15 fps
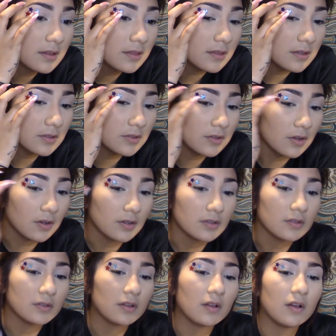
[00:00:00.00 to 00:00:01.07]
the
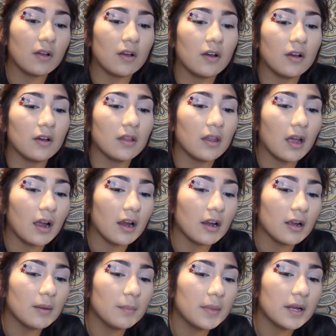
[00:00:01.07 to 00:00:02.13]
stars on our
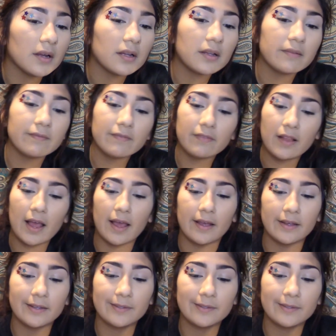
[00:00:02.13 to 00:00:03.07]
American flag.